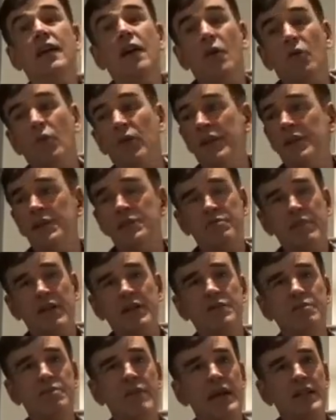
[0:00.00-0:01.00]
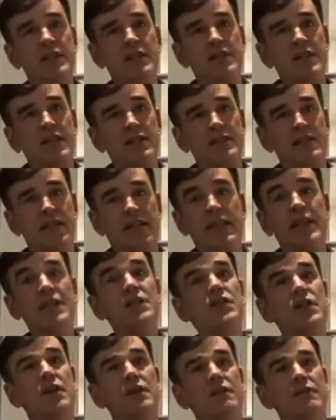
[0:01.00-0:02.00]
when his best mate says that
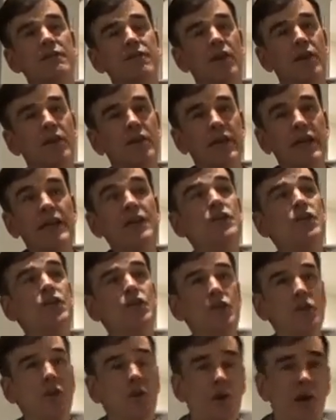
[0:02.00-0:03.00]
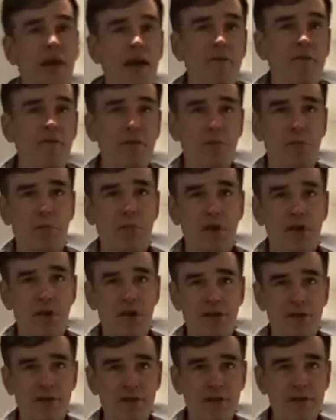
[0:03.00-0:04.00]
he's going to follow his true love to
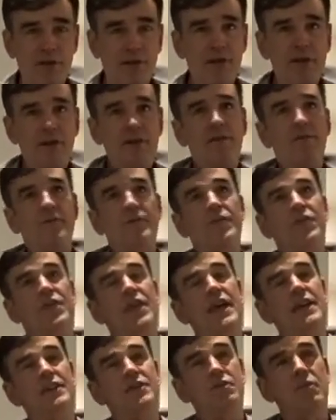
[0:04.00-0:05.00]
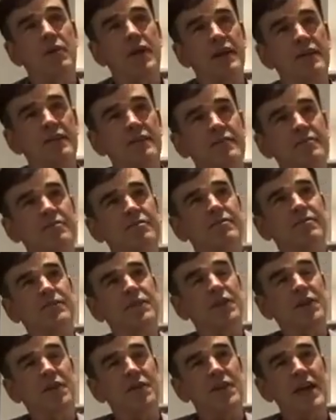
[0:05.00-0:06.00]
Perth, that's when,
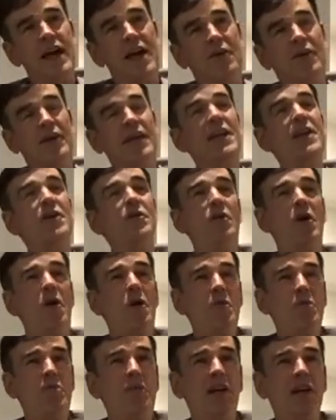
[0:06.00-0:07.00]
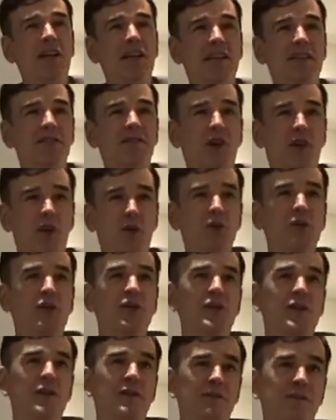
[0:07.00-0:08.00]
you know, our hero, Billy,
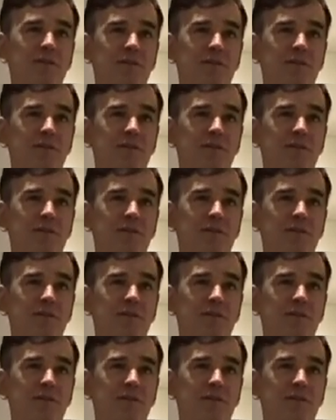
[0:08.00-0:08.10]
loses it.